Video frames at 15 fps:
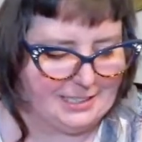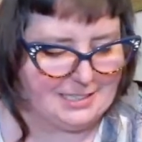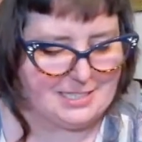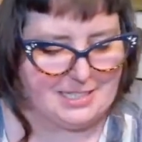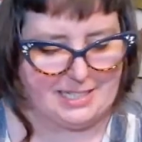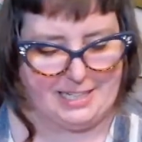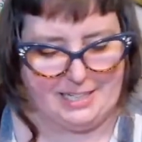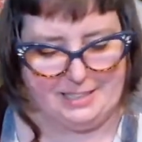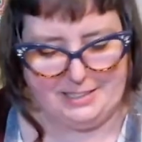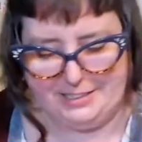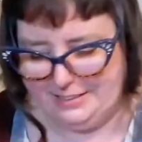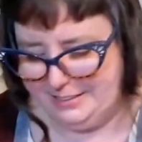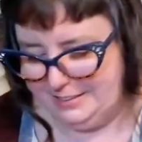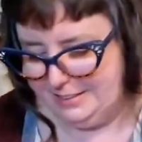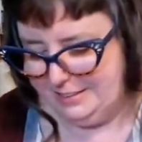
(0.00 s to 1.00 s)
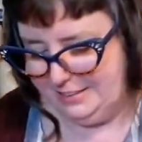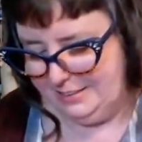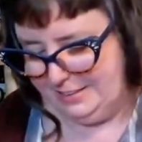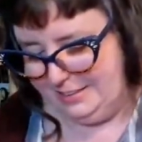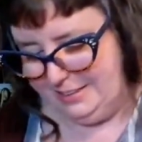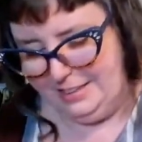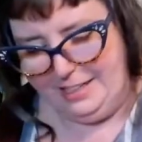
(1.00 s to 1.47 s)
it together
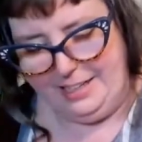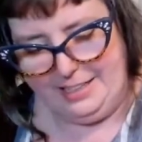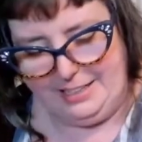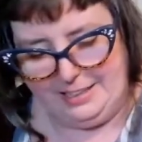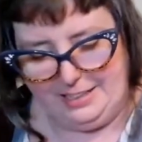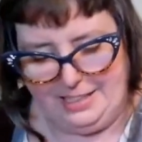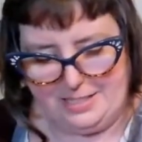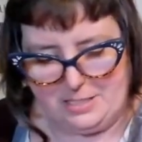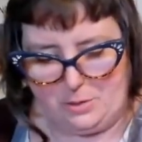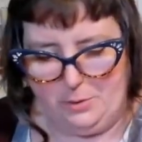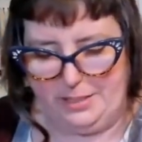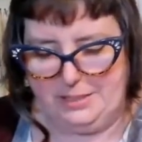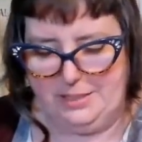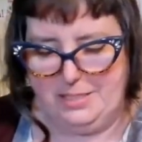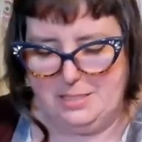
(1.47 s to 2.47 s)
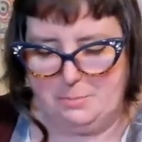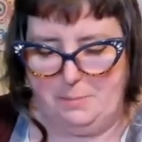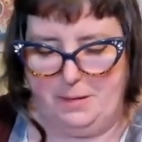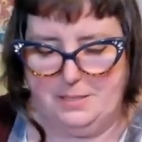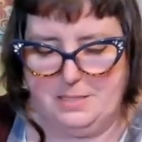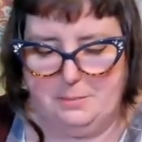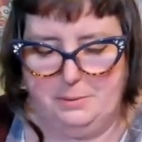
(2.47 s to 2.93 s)
as quickly as
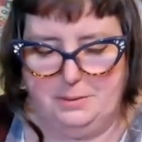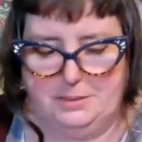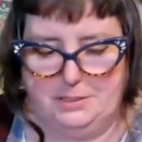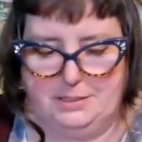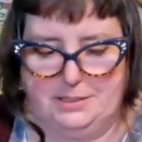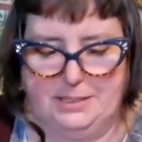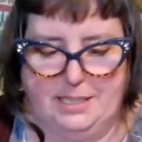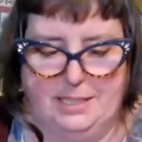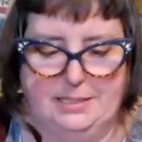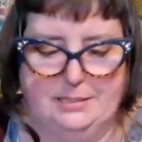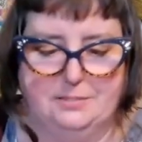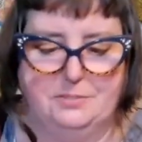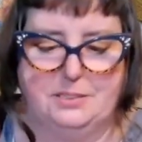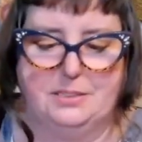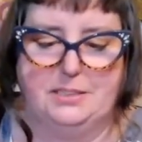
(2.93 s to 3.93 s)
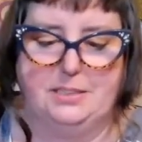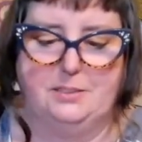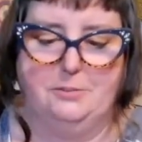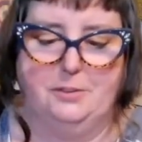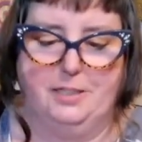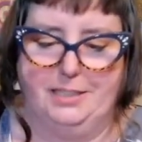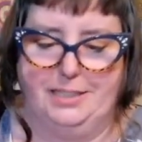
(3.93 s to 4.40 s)
possible just to kind of see
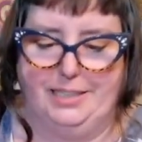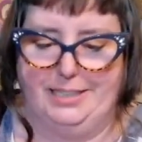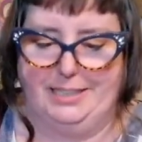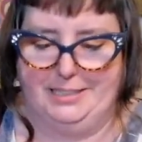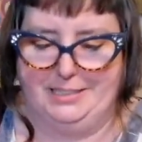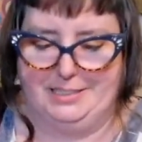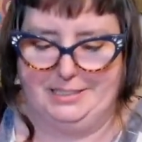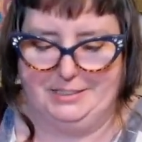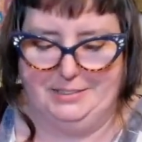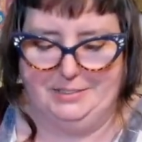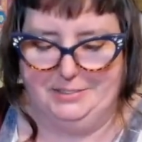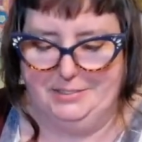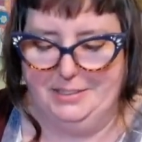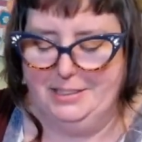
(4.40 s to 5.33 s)
what I could do.